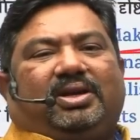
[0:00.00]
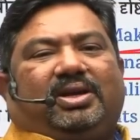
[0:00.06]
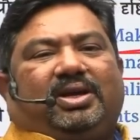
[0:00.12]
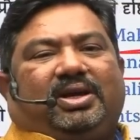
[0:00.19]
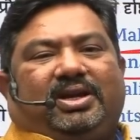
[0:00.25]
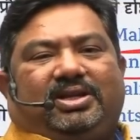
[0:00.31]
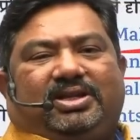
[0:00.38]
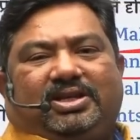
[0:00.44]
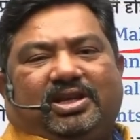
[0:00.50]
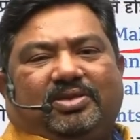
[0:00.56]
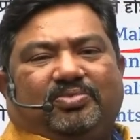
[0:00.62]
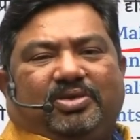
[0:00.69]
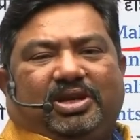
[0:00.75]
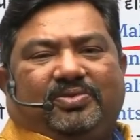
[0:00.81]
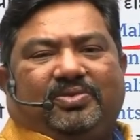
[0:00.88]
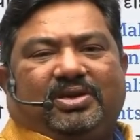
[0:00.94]
He didn't
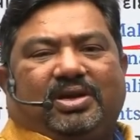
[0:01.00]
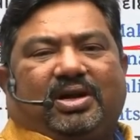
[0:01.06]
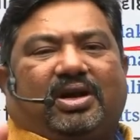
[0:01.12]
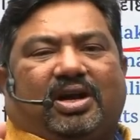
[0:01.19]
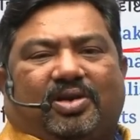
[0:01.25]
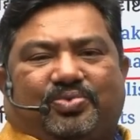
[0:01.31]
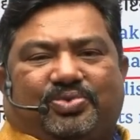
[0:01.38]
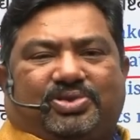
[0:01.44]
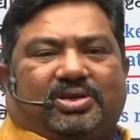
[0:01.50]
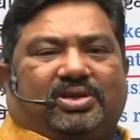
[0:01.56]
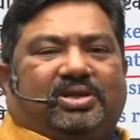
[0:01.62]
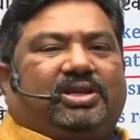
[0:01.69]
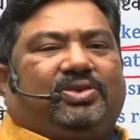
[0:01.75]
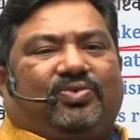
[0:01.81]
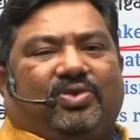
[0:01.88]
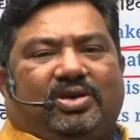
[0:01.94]
believe in corruption.
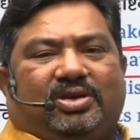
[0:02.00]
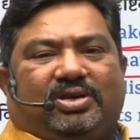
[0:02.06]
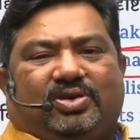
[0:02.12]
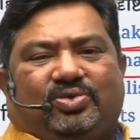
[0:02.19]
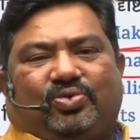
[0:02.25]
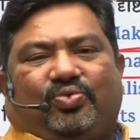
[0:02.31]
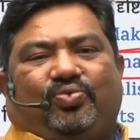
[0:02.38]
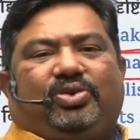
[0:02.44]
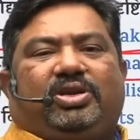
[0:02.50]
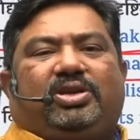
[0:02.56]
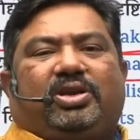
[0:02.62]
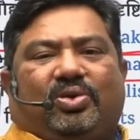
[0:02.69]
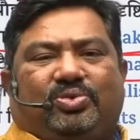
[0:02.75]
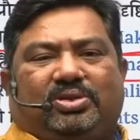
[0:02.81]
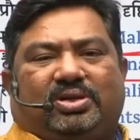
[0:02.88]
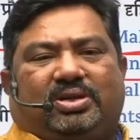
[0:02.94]
He wanted to weed
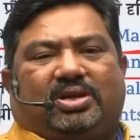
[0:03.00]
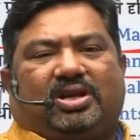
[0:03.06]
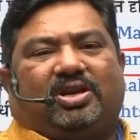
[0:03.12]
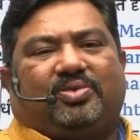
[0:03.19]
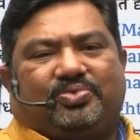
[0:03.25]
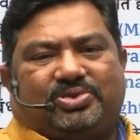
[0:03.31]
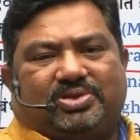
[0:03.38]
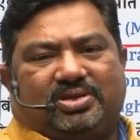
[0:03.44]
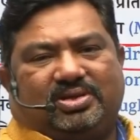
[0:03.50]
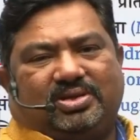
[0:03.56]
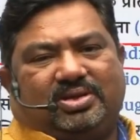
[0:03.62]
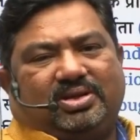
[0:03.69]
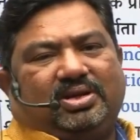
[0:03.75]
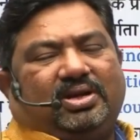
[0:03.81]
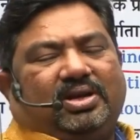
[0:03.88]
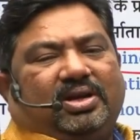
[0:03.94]
out the corruption.
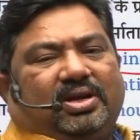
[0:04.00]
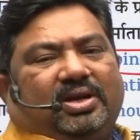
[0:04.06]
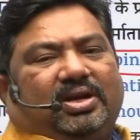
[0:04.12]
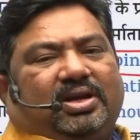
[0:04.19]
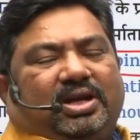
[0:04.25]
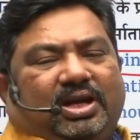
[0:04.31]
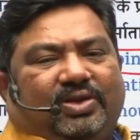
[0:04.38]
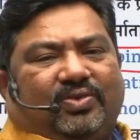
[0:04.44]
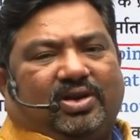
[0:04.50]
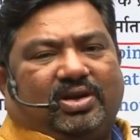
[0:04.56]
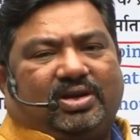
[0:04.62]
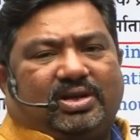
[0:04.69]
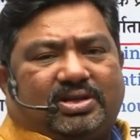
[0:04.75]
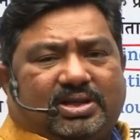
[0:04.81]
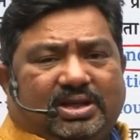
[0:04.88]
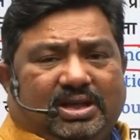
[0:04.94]
He
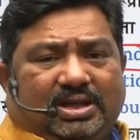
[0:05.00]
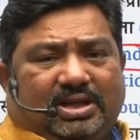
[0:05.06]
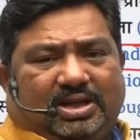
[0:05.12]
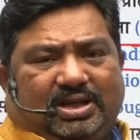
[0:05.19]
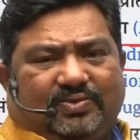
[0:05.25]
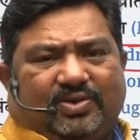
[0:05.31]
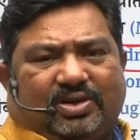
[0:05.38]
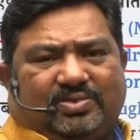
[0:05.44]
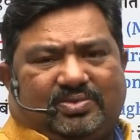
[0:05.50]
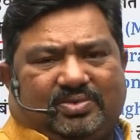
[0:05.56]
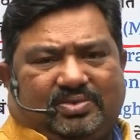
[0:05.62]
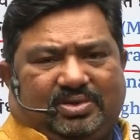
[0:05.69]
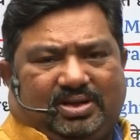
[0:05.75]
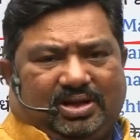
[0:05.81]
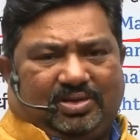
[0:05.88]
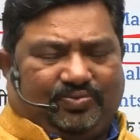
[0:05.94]
wanted, see, he was
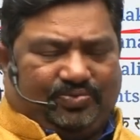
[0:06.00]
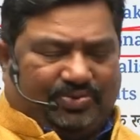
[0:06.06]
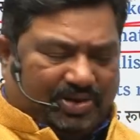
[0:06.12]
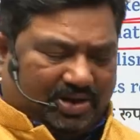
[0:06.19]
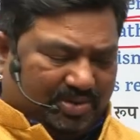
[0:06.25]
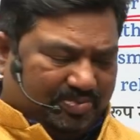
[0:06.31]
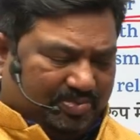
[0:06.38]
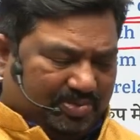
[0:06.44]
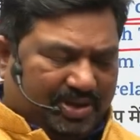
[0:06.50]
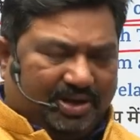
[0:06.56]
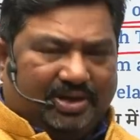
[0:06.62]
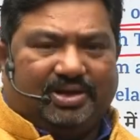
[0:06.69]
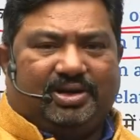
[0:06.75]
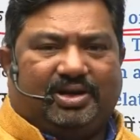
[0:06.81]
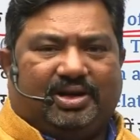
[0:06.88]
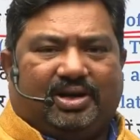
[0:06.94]
in Freedom
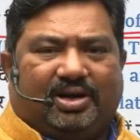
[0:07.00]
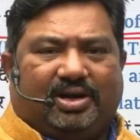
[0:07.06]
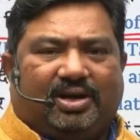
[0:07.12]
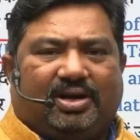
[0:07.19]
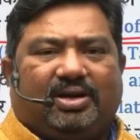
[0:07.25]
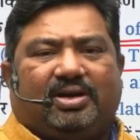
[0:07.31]
India.